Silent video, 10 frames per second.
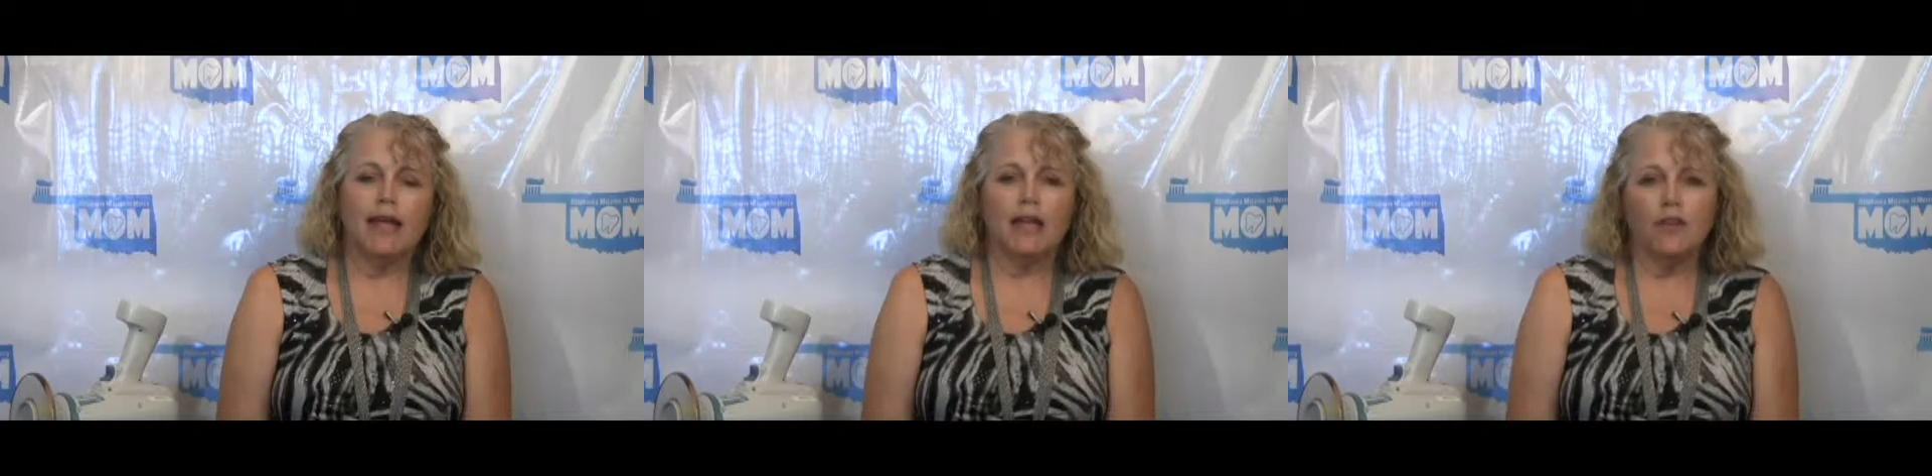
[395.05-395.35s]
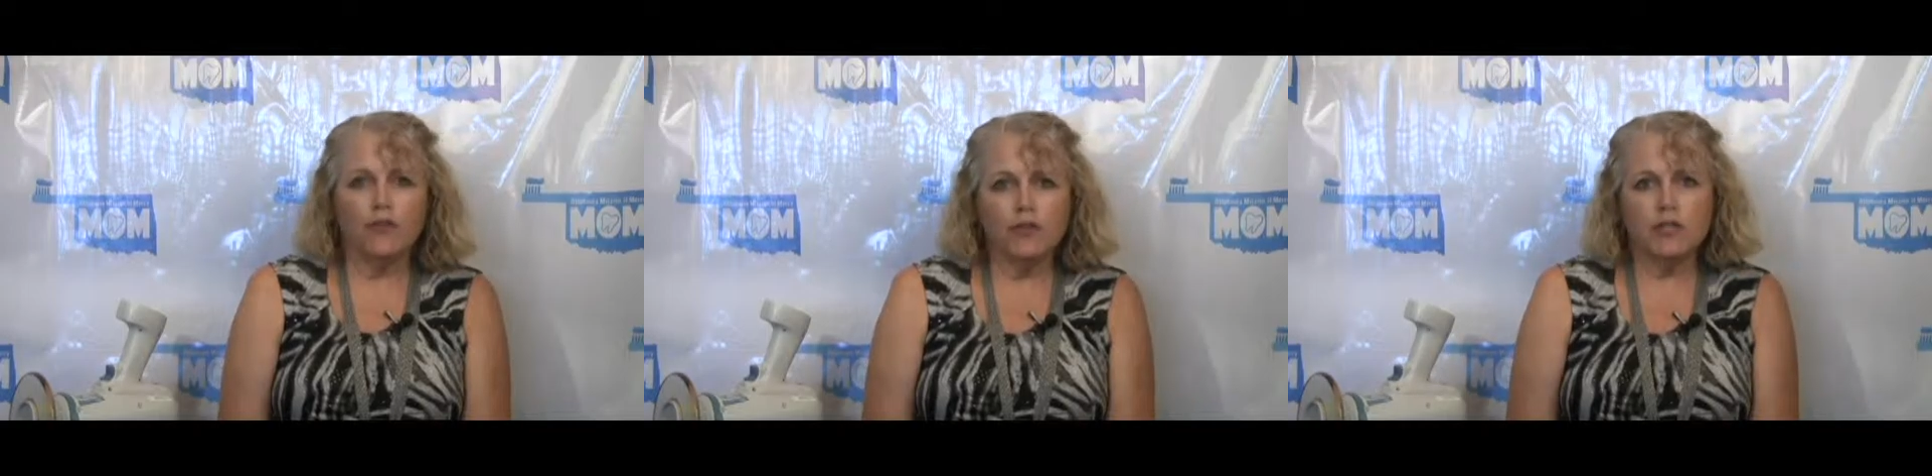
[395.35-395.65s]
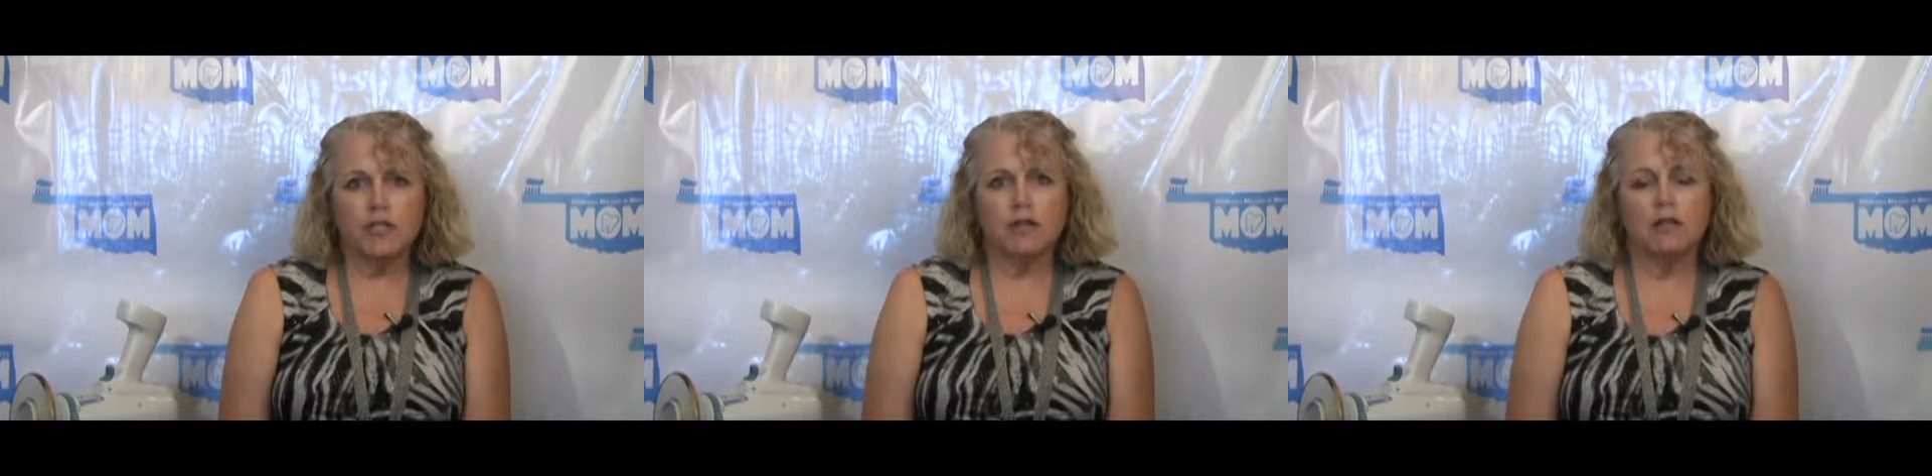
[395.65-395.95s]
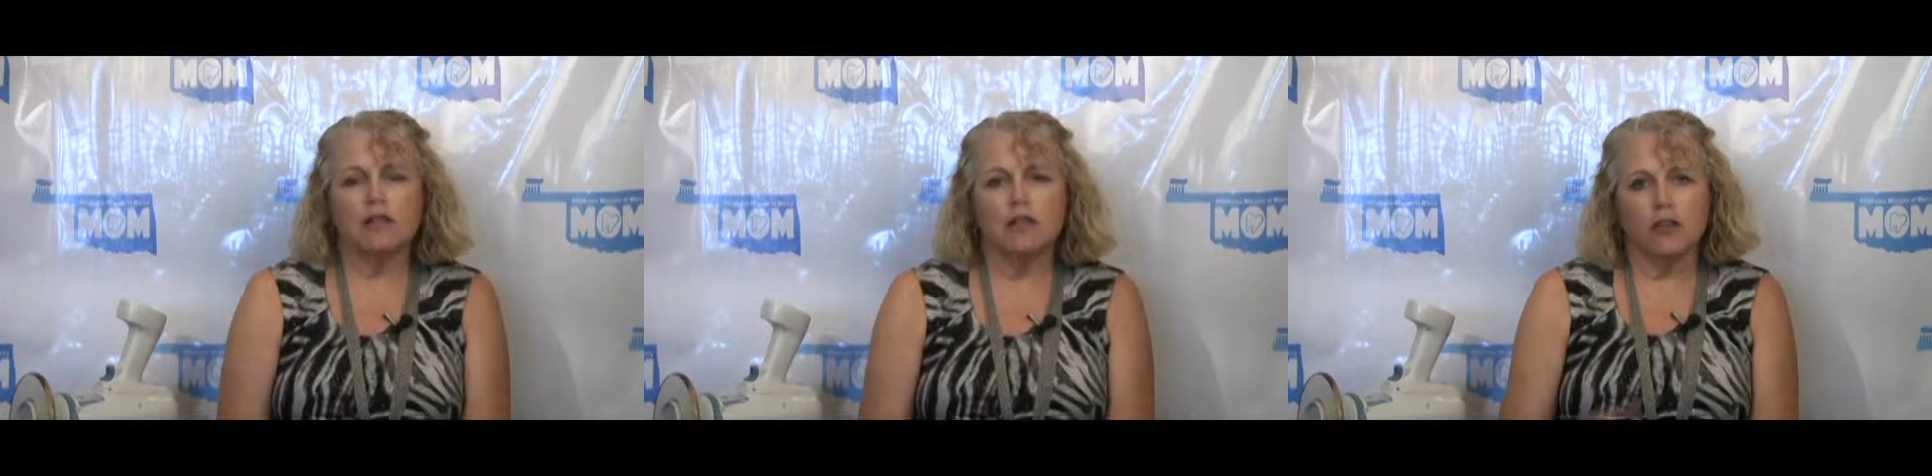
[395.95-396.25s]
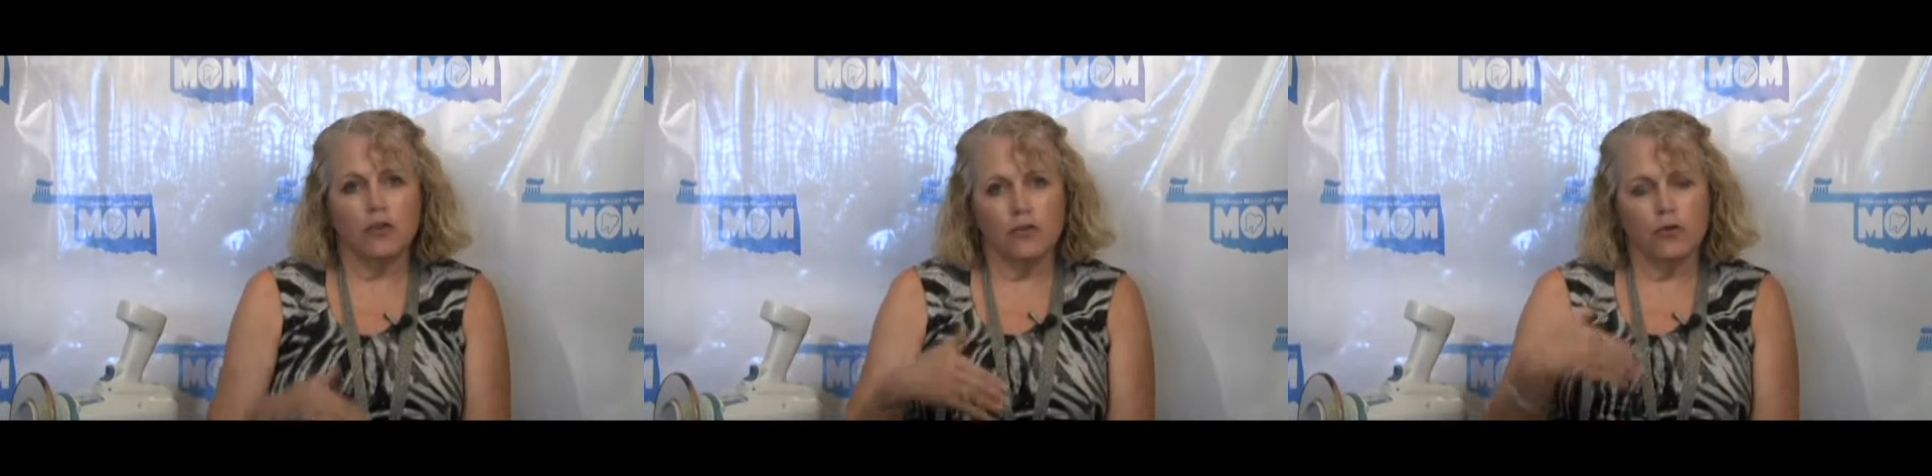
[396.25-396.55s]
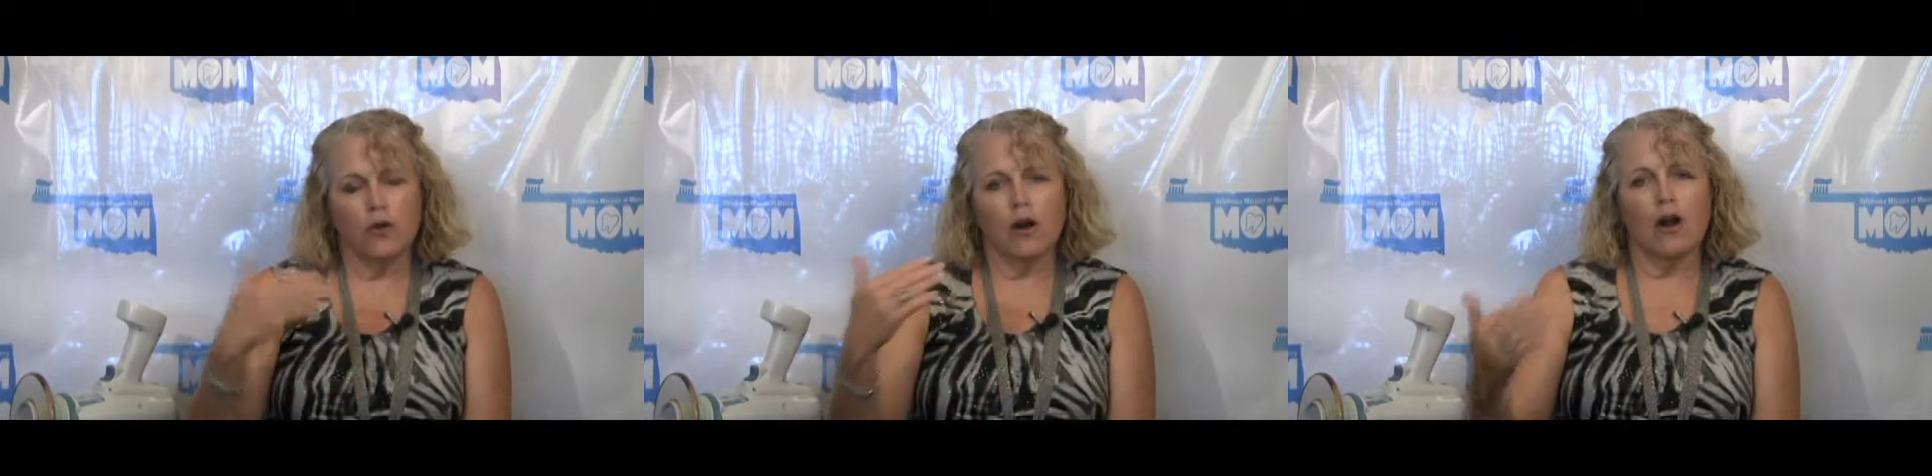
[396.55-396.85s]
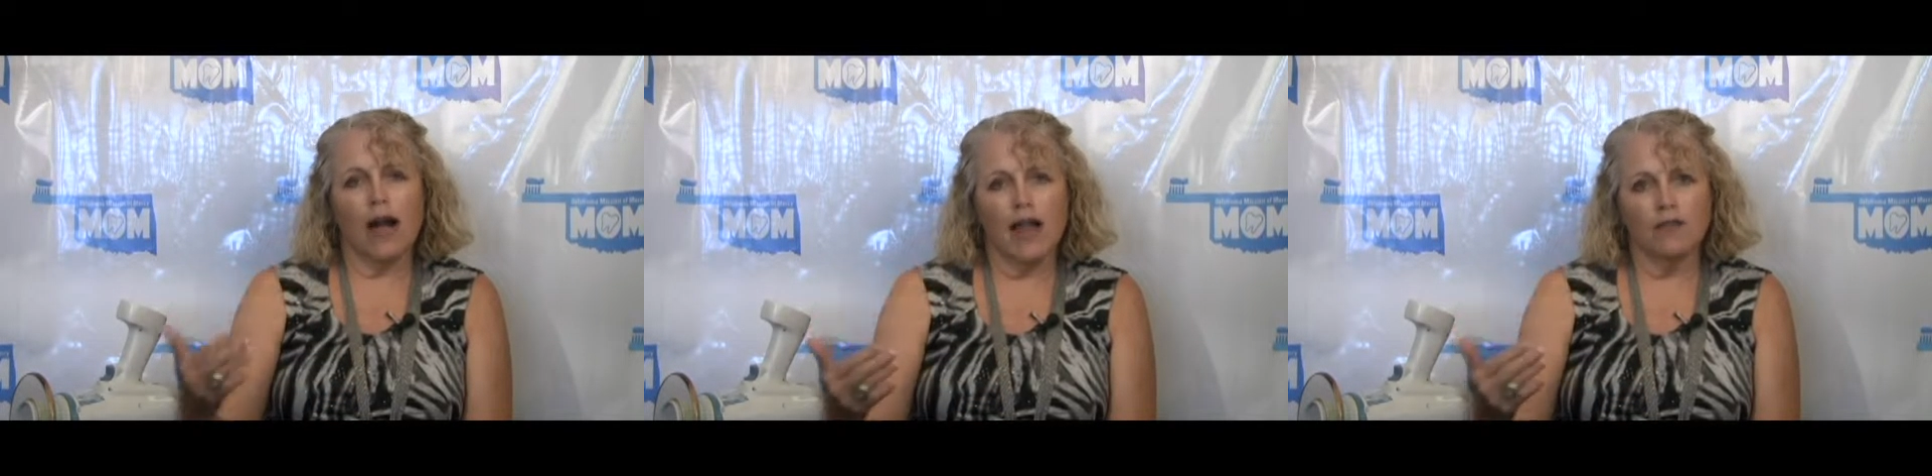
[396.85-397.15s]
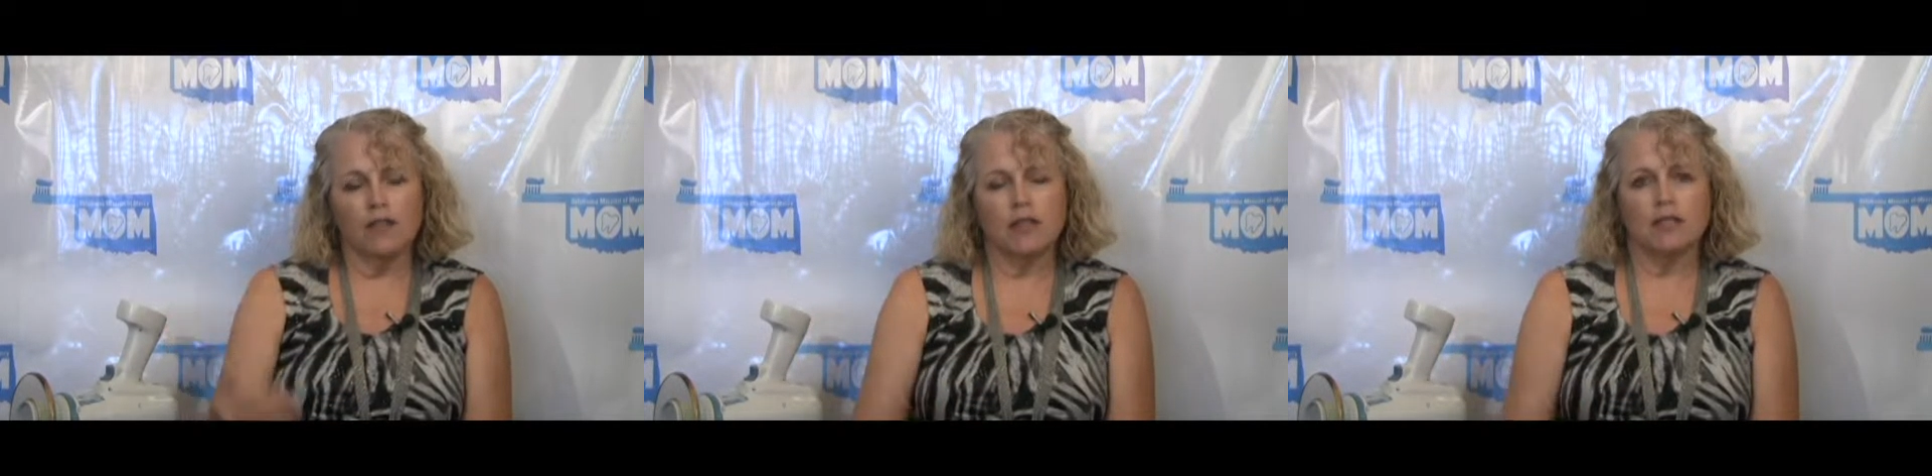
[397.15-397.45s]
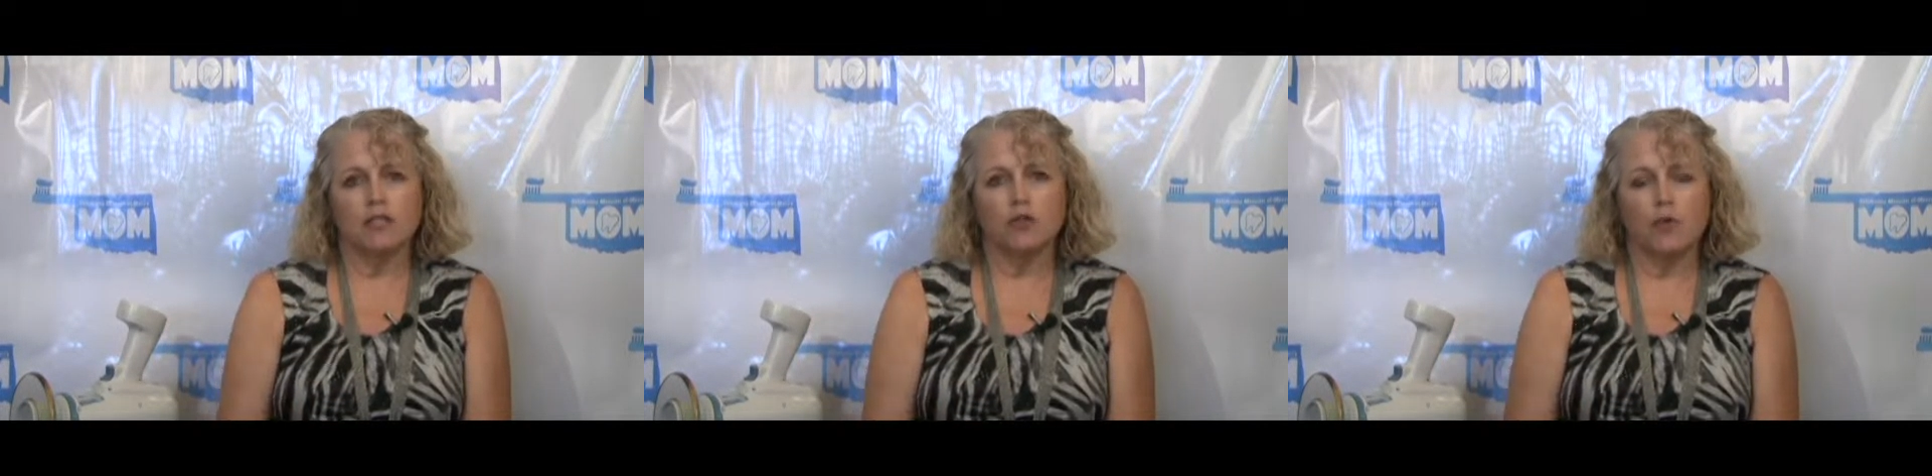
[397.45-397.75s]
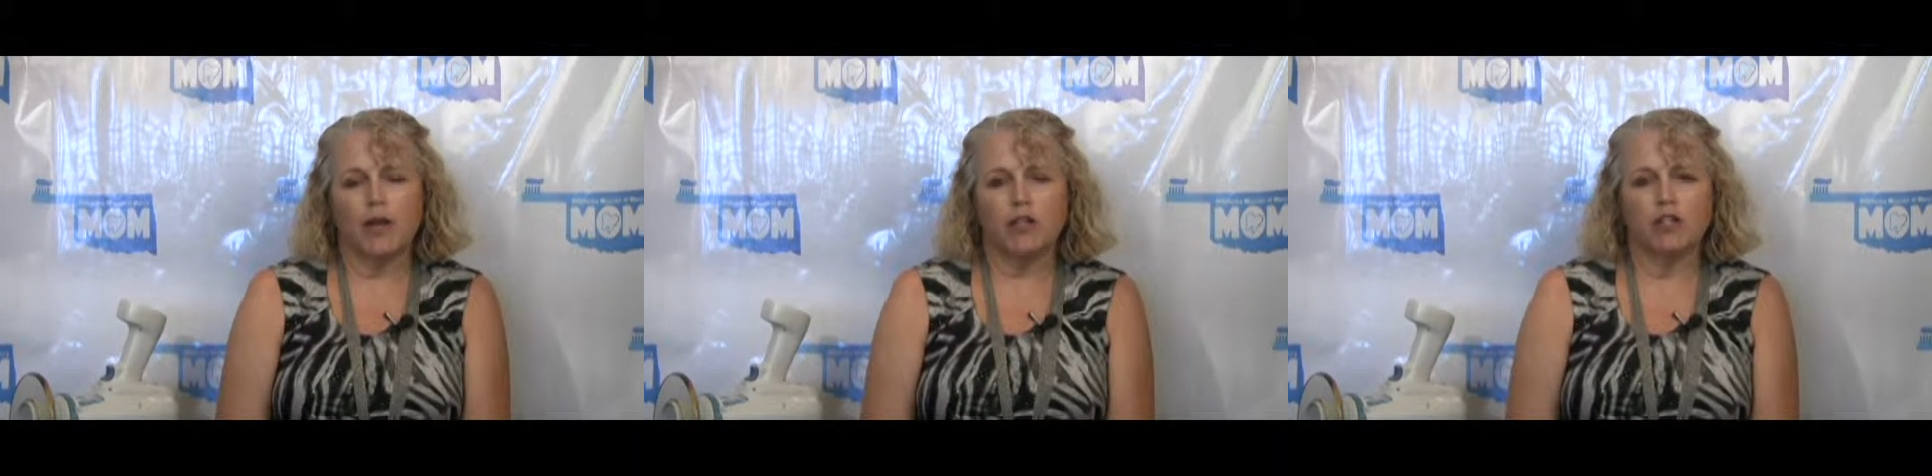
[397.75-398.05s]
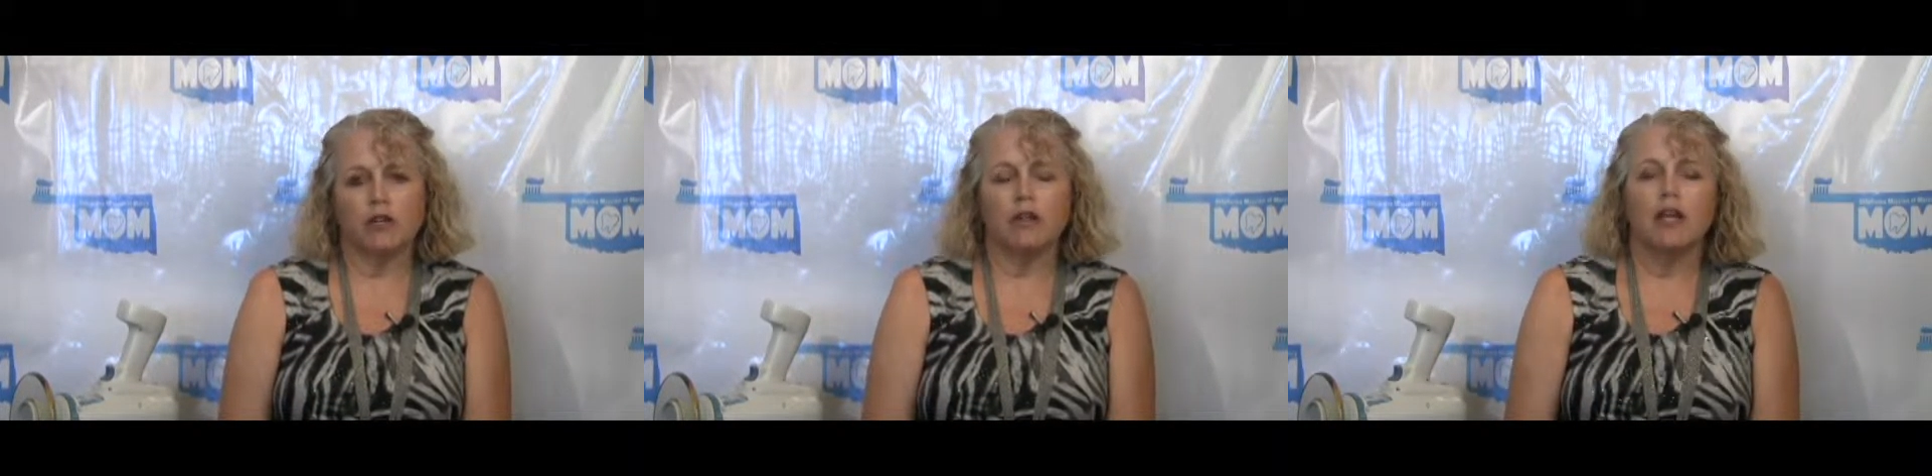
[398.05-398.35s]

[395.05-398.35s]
If you see that you are having this situation,